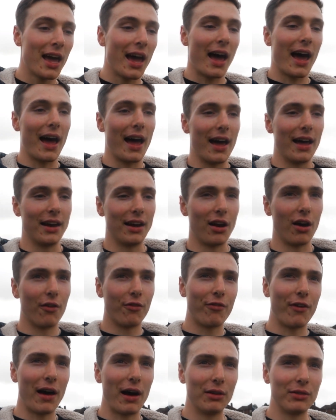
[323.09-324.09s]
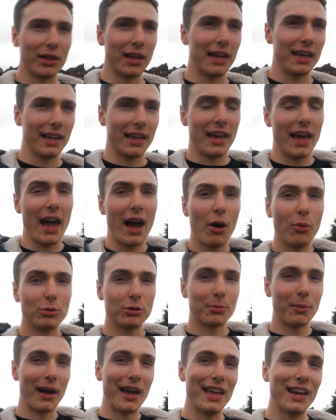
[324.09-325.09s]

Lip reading: And I found that it helps my